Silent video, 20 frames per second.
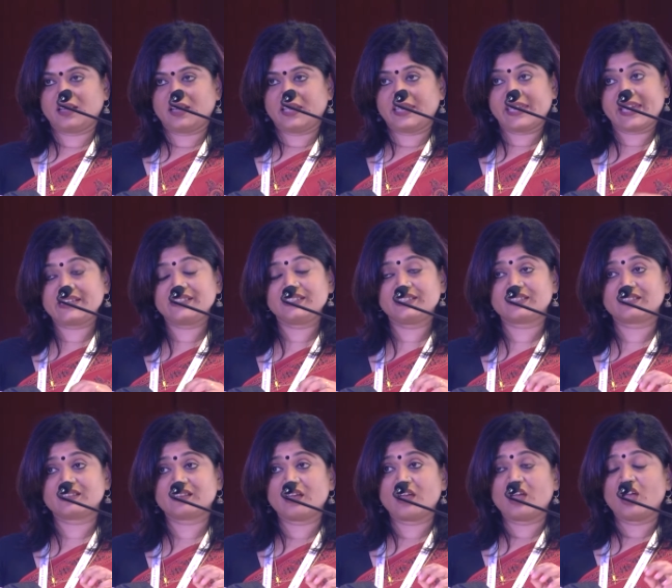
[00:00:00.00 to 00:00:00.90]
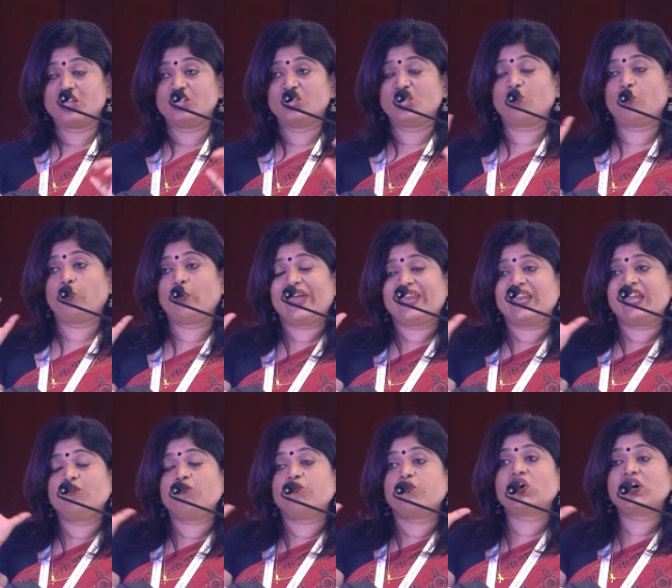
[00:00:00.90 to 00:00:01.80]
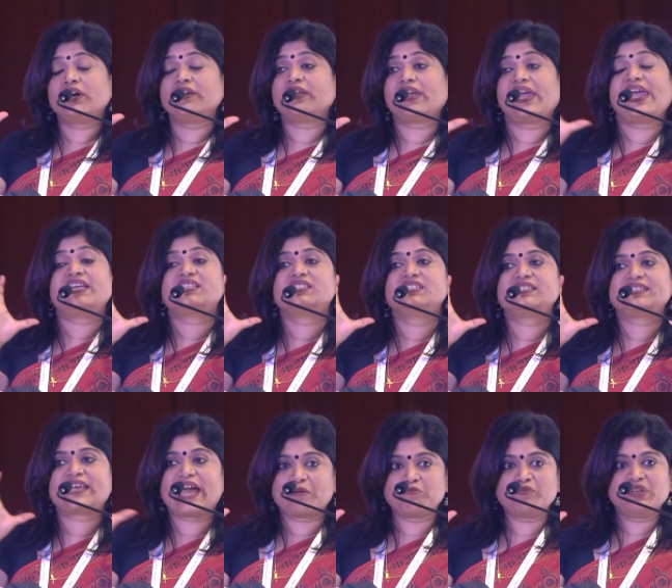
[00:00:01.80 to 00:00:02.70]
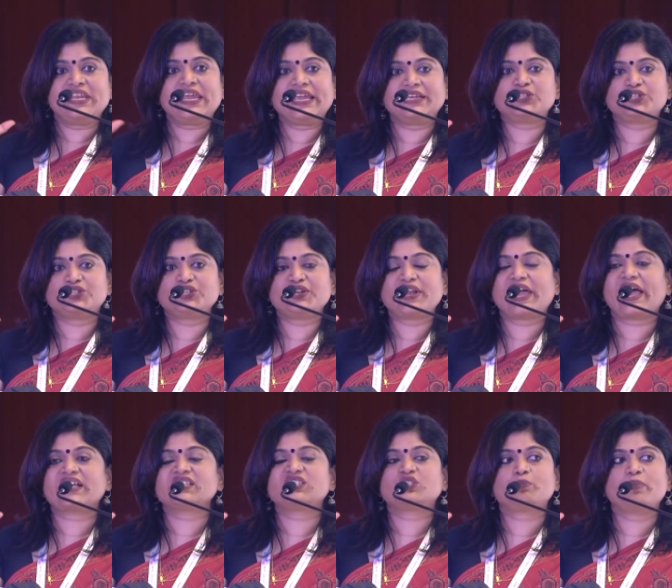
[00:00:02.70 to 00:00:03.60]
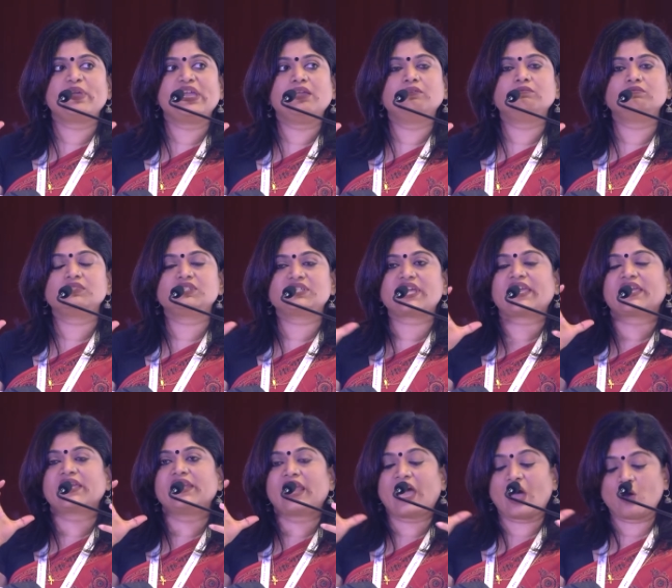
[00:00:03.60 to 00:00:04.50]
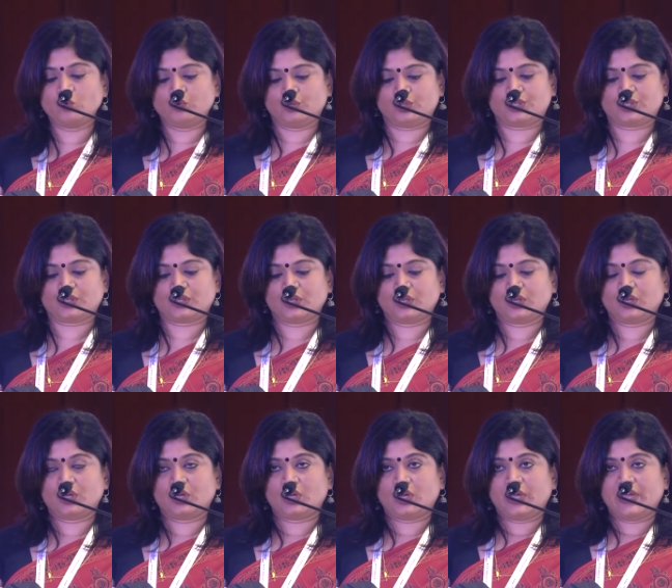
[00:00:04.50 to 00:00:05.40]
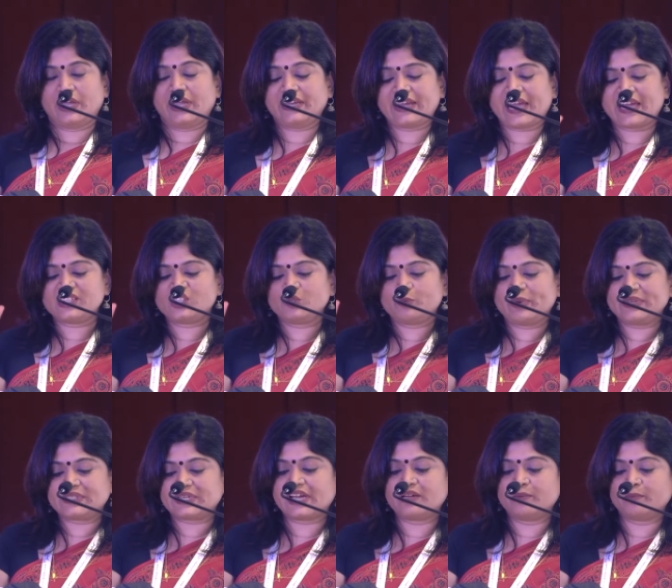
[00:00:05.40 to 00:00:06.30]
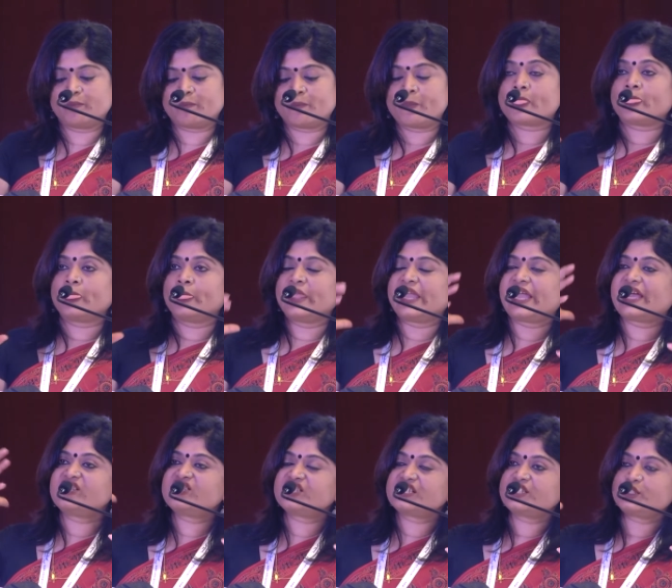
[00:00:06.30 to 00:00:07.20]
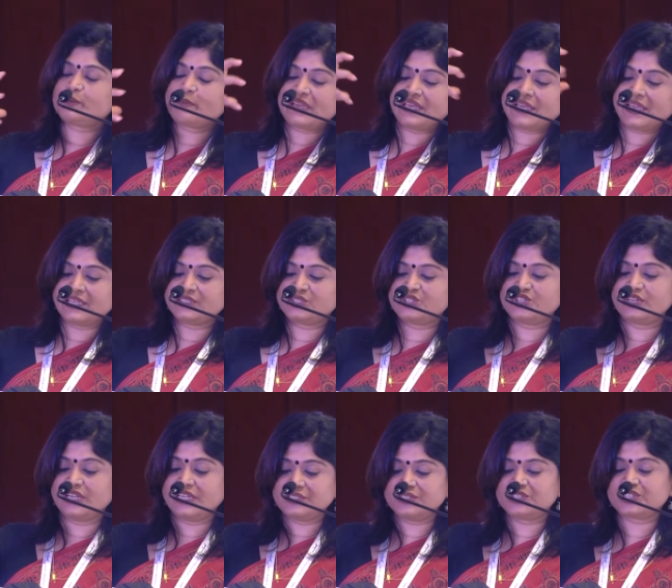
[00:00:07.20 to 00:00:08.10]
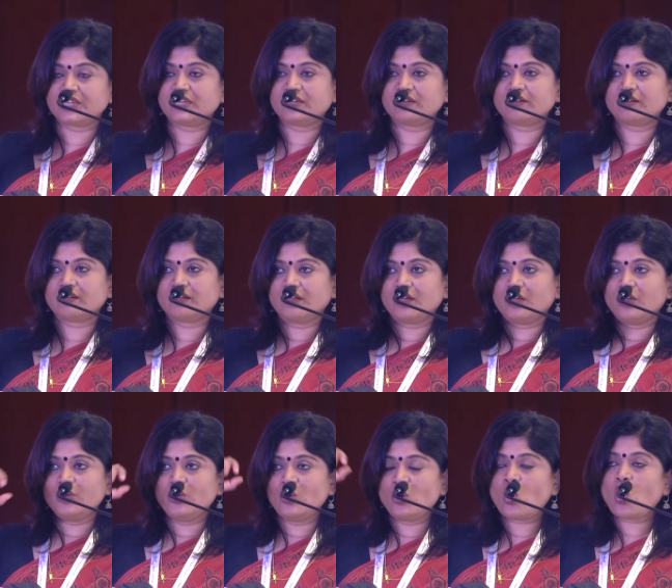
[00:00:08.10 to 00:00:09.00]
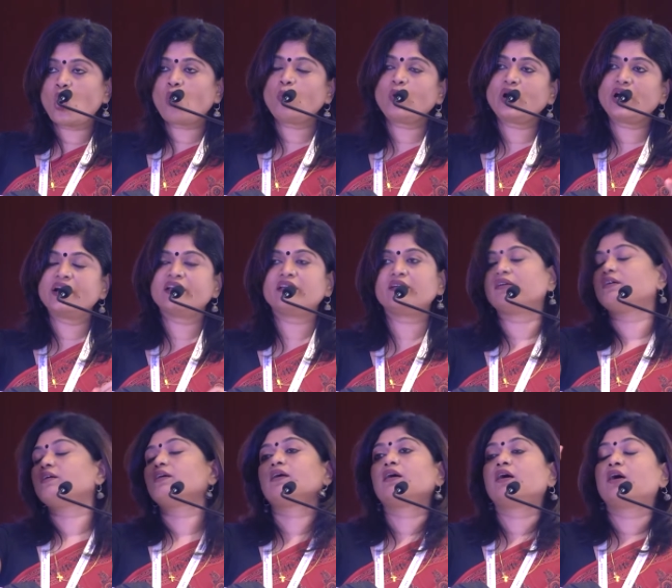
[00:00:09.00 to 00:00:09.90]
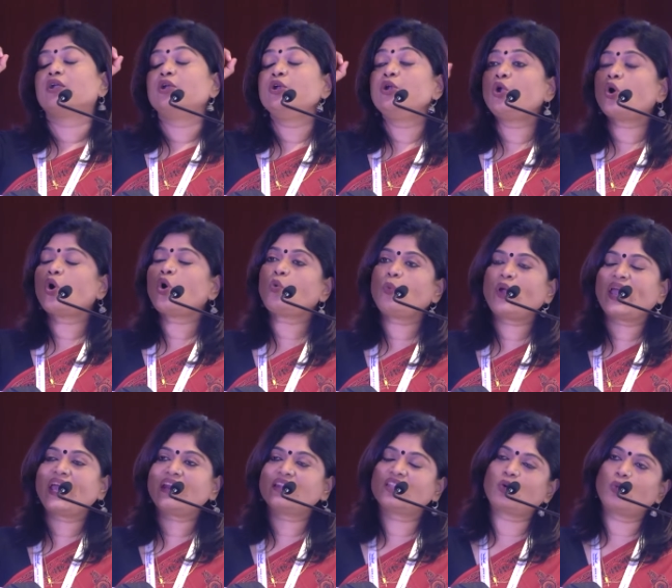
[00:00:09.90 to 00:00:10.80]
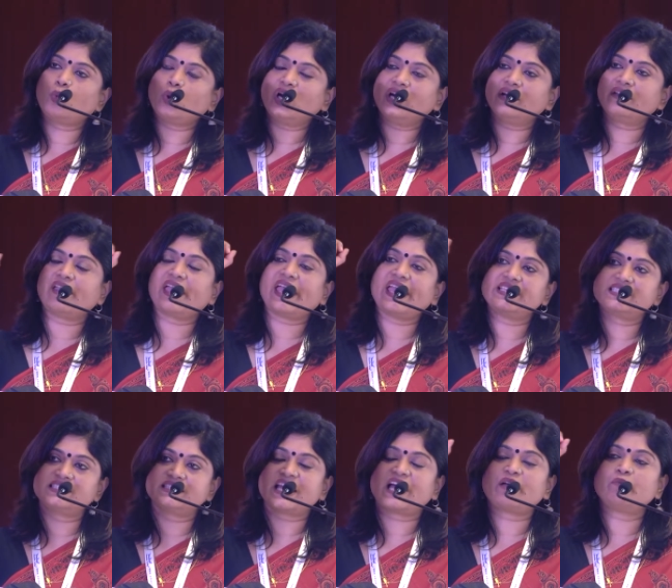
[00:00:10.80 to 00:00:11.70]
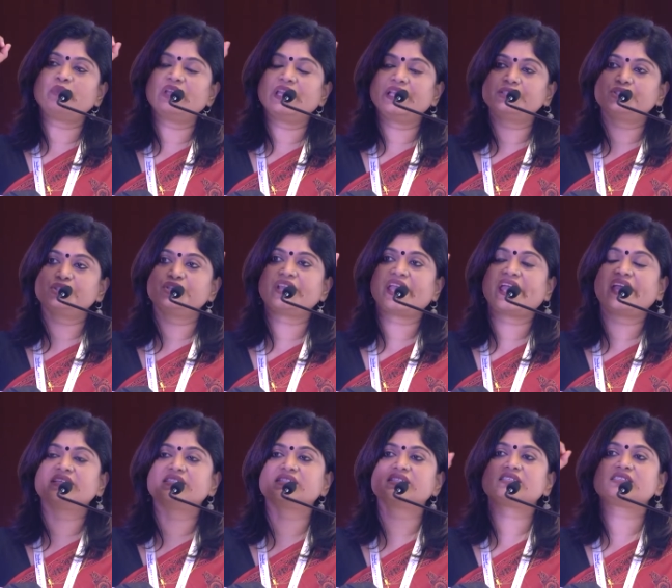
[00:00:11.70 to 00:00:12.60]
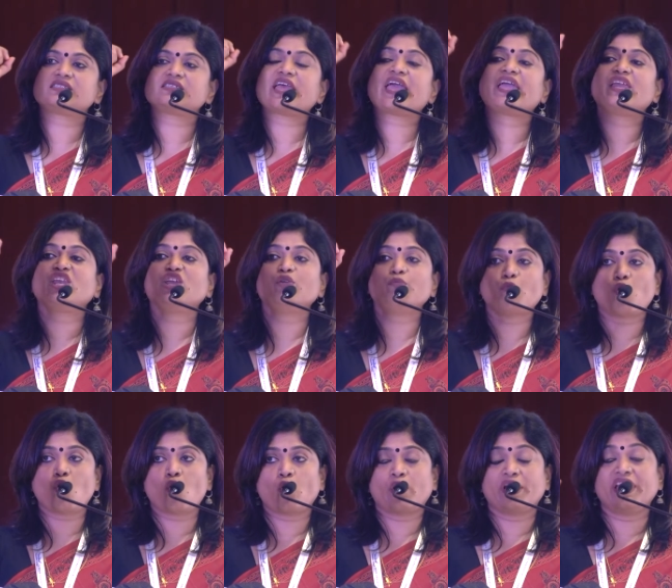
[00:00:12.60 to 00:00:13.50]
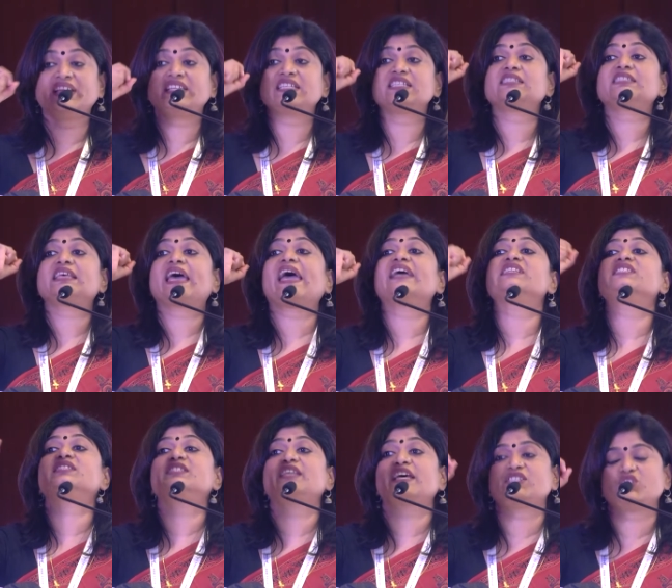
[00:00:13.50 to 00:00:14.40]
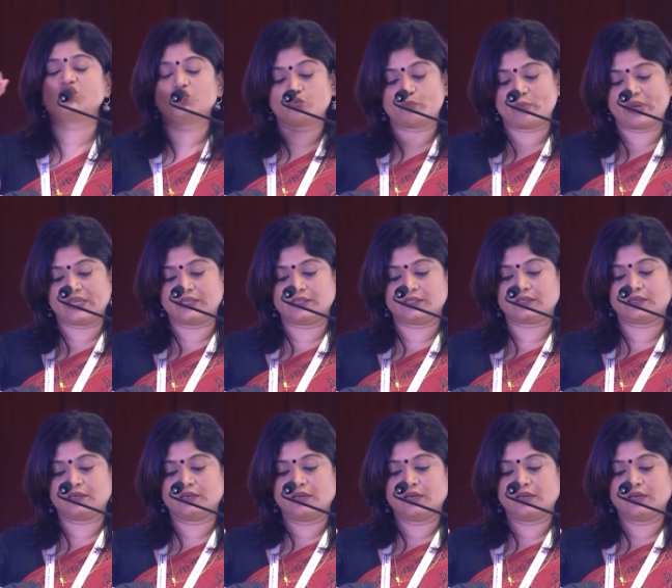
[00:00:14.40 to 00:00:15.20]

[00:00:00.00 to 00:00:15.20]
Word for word: Yes, the very word examination has been taken out. It has become the assessment engine. Nowhere the word examination exists anymore. It is assessment.